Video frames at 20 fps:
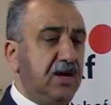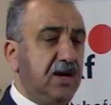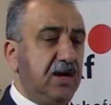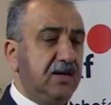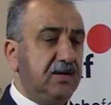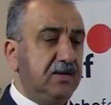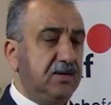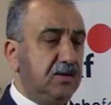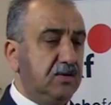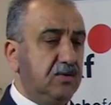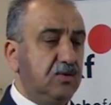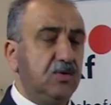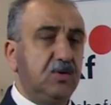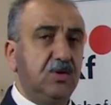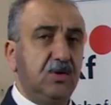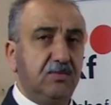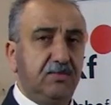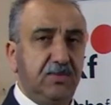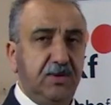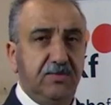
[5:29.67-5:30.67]
and the
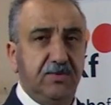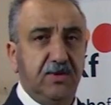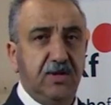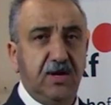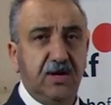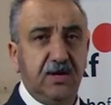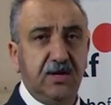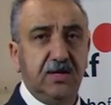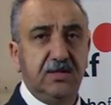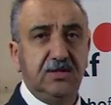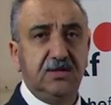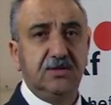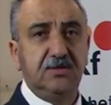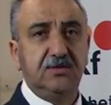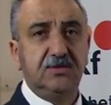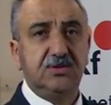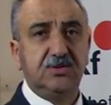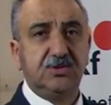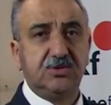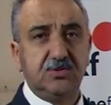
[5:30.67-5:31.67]
local people are
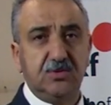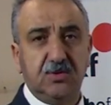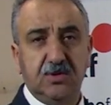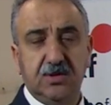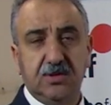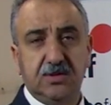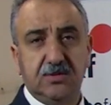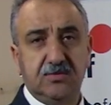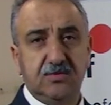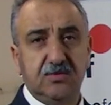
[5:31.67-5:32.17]
getting destroyed